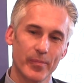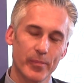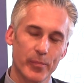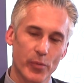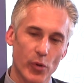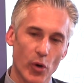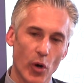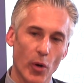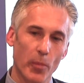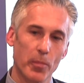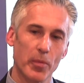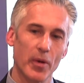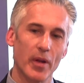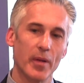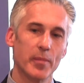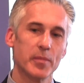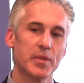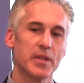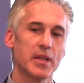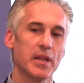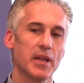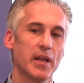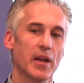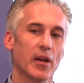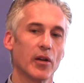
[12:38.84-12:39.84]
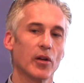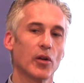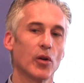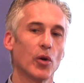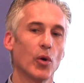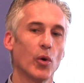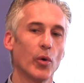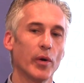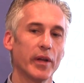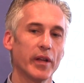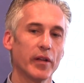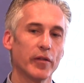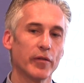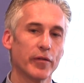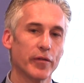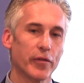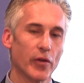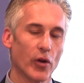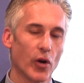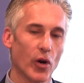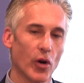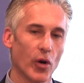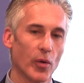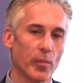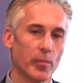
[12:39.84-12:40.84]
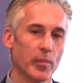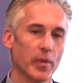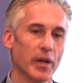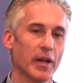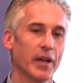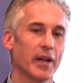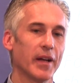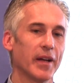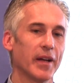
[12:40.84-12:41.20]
problems here going from